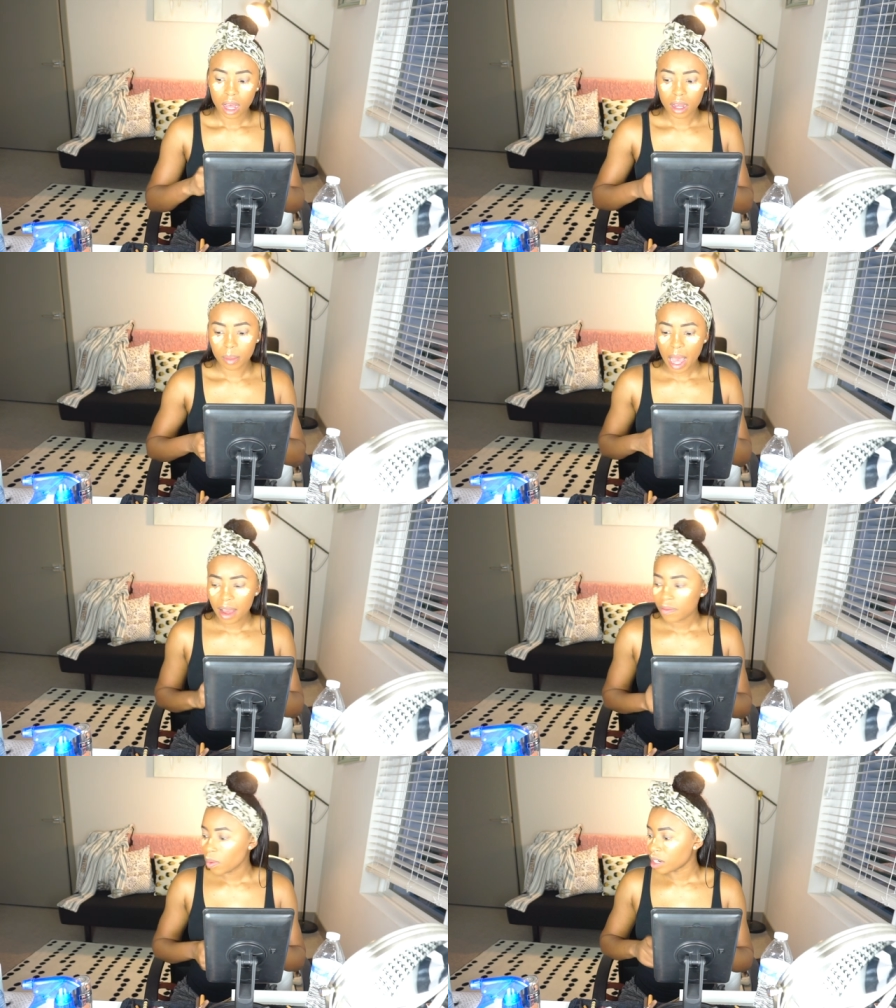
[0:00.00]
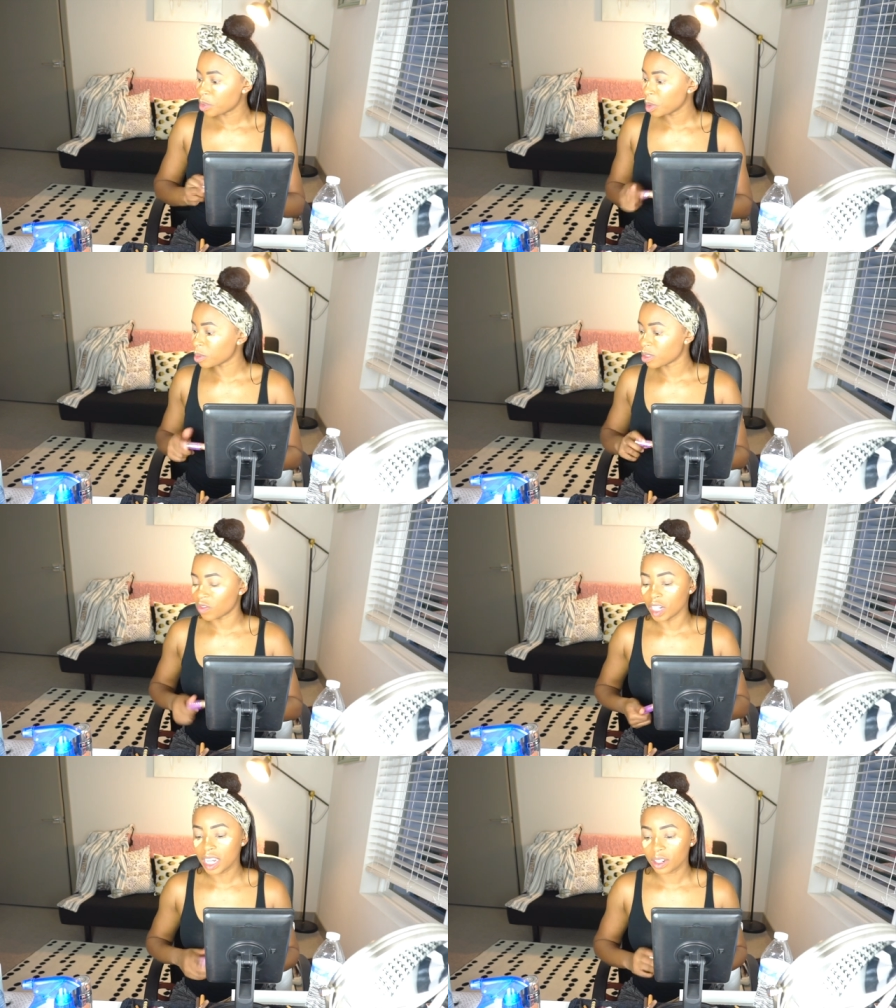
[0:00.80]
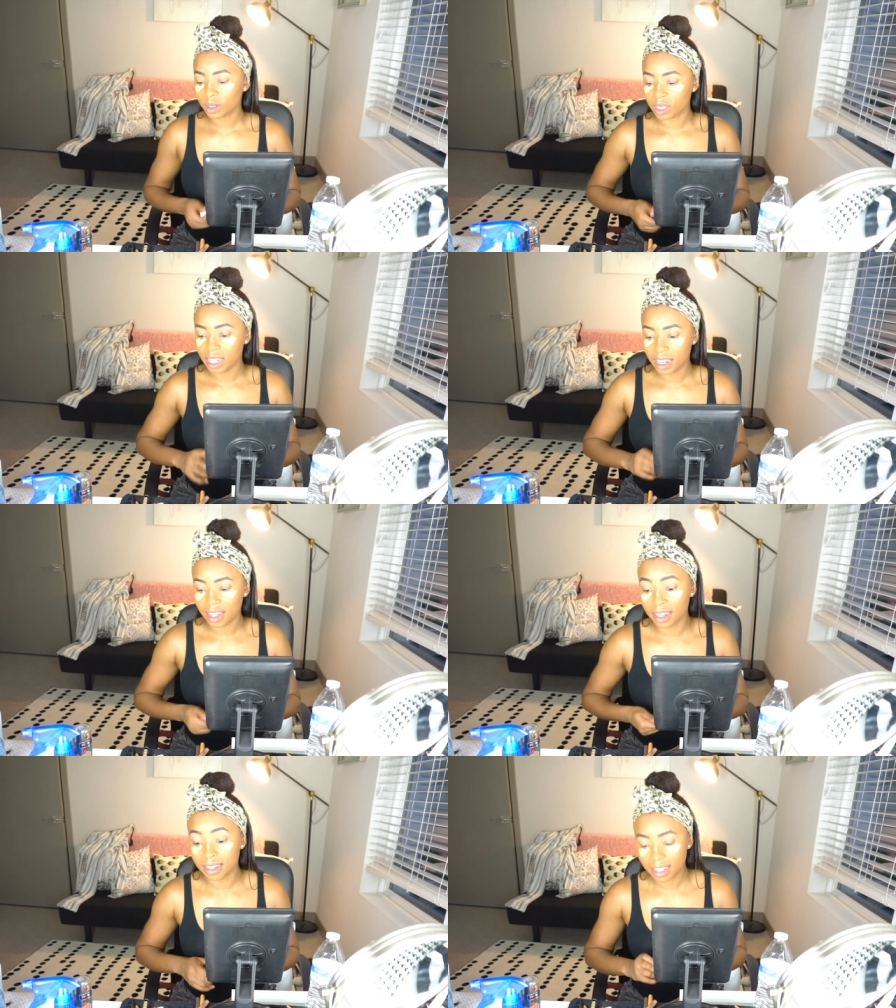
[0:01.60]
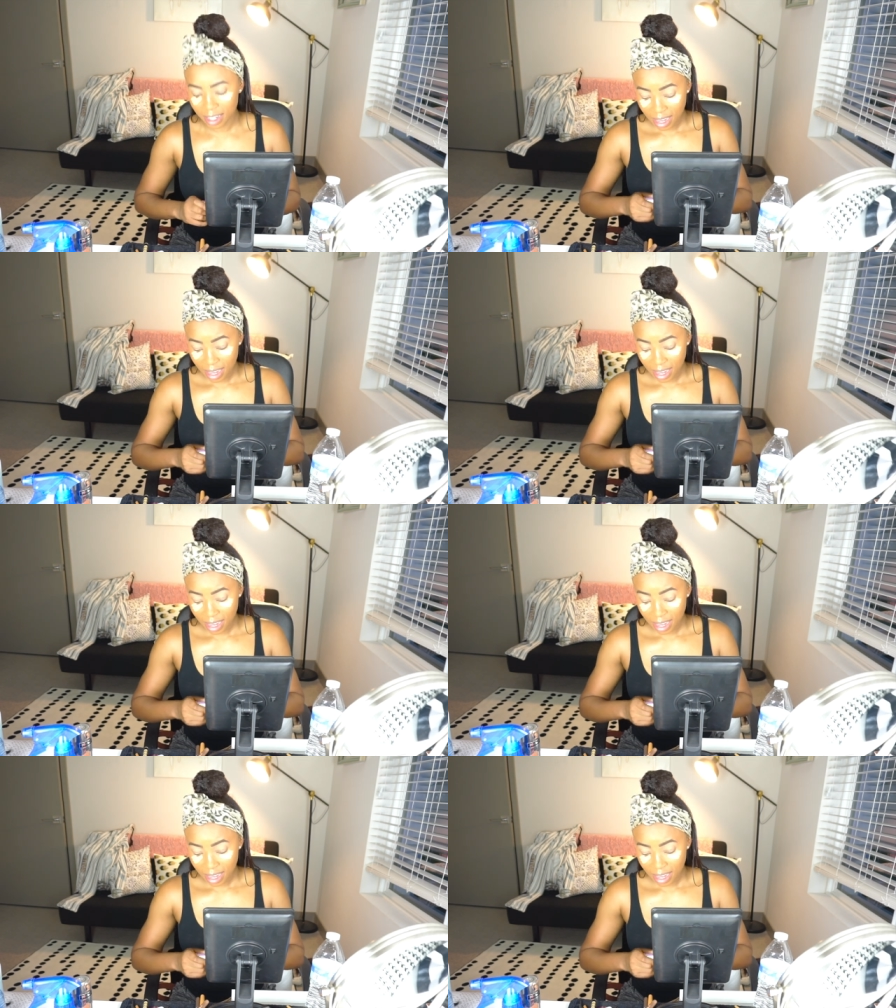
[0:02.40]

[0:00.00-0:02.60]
Um, I've watched people's videos and